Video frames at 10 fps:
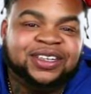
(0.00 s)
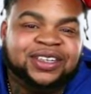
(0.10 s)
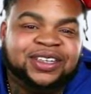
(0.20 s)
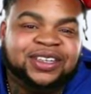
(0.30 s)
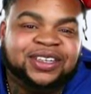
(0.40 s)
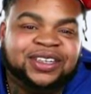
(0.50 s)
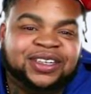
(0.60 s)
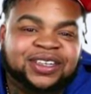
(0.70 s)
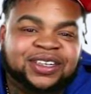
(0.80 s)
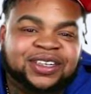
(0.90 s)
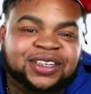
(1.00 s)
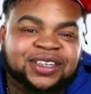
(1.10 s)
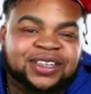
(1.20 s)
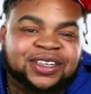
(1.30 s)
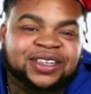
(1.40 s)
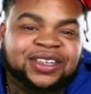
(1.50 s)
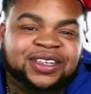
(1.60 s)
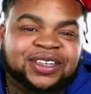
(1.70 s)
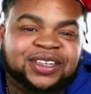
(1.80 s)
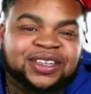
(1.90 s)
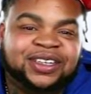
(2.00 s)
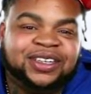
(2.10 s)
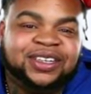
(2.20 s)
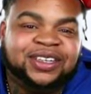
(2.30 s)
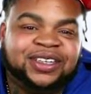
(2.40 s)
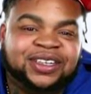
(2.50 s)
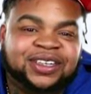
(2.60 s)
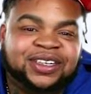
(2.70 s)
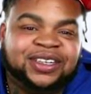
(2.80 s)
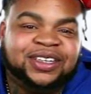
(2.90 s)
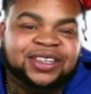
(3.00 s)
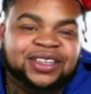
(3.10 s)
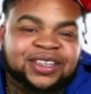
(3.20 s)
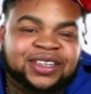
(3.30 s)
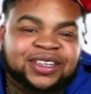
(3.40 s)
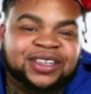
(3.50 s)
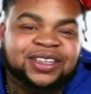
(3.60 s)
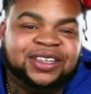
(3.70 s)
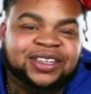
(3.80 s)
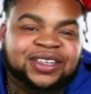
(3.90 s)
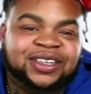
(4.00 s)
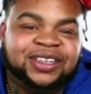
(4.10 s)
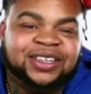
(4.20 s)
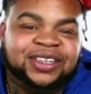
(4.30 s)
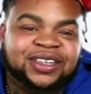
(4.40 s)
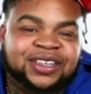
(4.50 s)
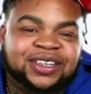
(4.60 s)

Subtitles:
The person shown says nothing.